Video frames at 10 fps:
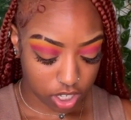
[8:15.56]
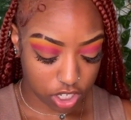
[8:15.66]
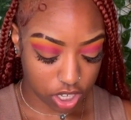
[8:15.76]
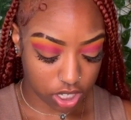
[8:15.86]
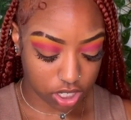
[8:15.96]

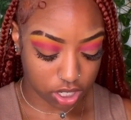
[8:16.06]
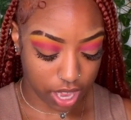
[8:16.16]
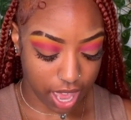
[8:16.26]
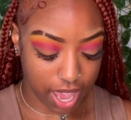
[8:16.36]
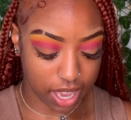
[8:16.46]
just
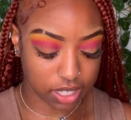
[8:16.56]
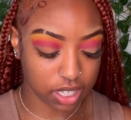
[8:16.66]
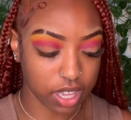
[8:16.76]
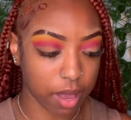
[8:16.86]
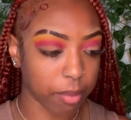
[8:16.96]
to add
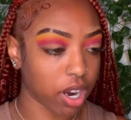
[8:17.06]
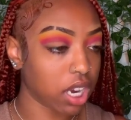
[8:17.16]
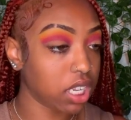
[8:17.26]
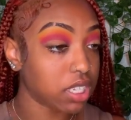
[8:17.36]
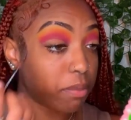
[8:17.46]
to that
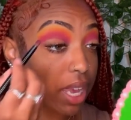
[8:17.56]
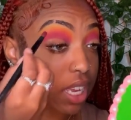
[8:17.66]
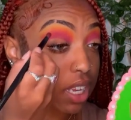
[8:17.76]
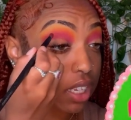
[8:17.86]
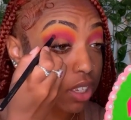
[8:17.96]
burgundy to make
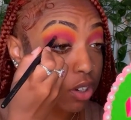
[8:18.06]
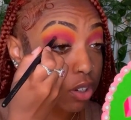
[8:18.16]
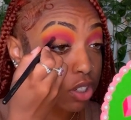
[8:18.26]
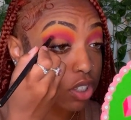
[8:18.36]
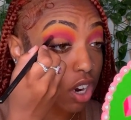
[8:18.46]
it a
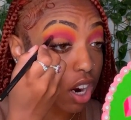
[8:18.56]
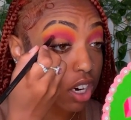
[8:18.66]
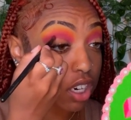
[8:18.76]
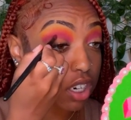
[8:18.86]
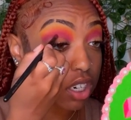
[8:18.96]
little
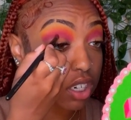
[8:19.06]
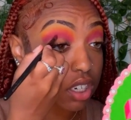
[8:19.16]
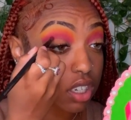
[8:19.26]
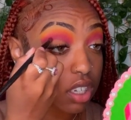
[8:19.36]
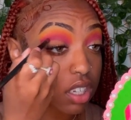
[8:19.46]
darker,
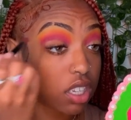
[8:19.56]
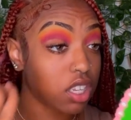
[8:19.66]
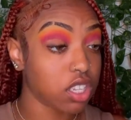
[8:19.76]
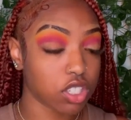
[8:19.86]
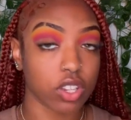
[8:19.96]

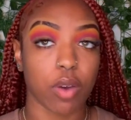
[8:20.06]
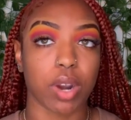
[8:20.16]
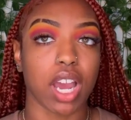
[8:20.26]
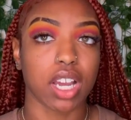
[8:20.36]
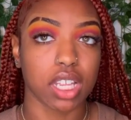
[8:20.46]
so that
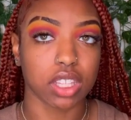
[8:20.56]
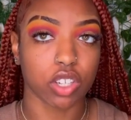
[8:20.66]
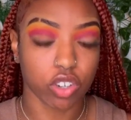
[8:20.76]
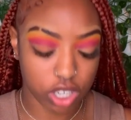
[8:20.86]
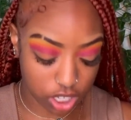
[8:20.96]
when I cut the
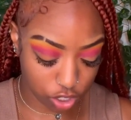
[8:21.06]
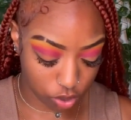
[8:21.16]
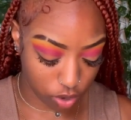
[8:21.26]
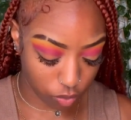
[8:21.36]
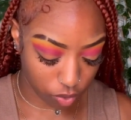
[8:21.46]
crease, you
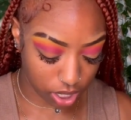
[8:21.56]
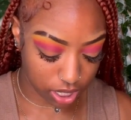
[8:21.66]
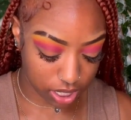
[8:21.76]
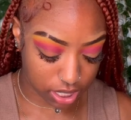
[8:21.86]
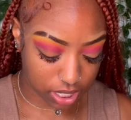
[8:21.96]
can
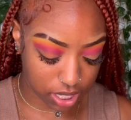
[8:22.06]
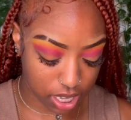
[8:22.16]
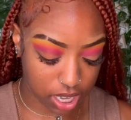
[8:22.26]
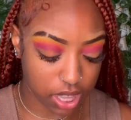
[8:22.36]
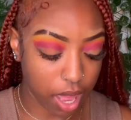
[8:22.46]
really
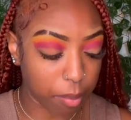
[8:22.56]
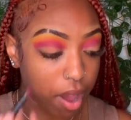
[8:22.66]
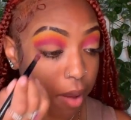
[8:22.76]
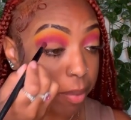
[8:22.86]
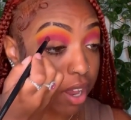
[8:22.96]
see that
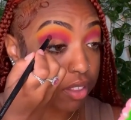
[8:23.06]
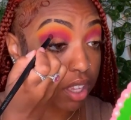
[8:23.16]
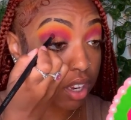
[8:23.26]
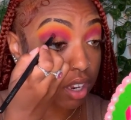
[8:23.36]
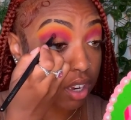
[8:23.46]
pop out
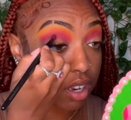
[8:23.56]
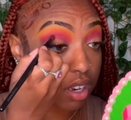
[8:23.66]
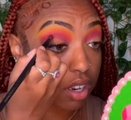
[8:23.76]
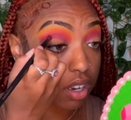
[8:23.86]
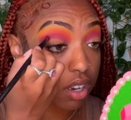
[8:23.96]
there.
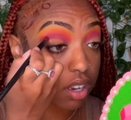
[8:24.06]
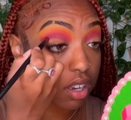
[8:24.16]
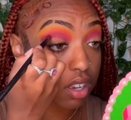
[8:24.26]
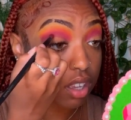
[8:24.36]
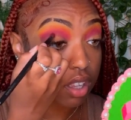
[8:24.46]

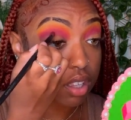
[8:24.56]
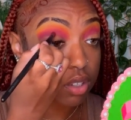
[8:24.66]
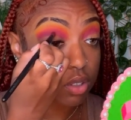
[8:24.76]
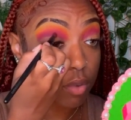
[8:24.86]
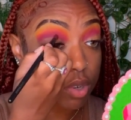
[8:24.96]

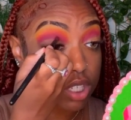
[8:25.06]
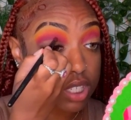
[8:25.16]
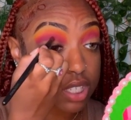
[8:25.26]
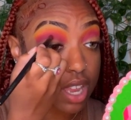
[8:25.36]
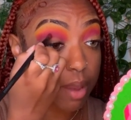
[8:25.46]
So I'm
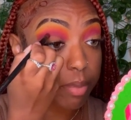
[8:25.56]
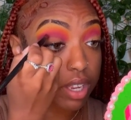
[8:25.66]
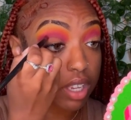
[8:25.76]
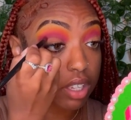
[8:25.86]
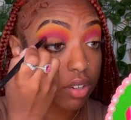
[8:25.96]
just
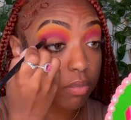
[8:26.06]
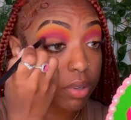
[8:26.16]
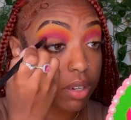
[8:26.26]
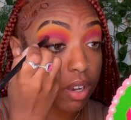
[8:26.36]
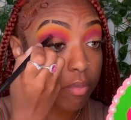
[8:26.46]
tapping a little
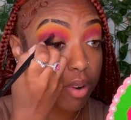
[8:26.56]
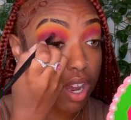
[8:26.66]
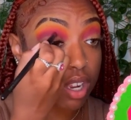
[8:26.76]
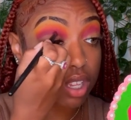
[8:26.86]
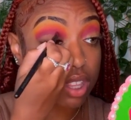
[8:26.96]
bit of
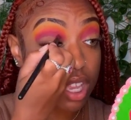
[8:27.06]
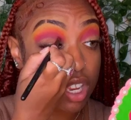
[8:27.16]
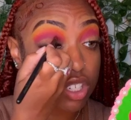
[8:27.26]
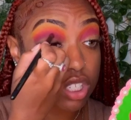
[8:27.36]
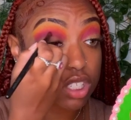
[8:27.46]
product
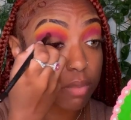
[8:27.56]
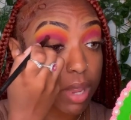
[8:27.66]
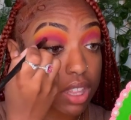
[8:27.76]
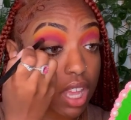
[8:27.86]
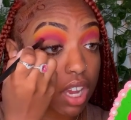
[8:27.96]
there just to
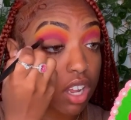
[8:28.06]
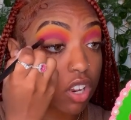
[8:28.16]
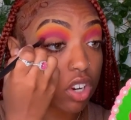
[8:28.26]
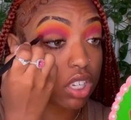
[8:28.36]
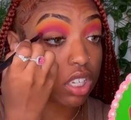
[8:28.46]
make that
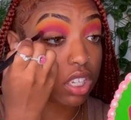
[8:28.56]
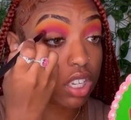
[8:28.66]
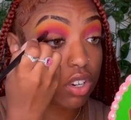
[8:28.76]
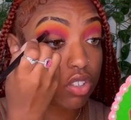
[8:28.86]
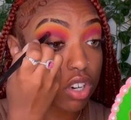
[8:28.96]
color a
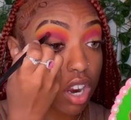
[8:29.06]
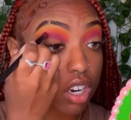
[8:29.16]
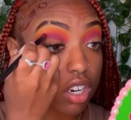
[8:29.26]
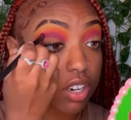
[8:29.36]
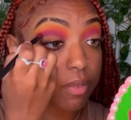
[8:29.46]
little
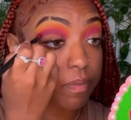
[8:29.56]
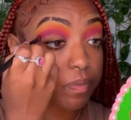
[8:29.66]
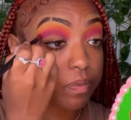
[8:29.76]
darker,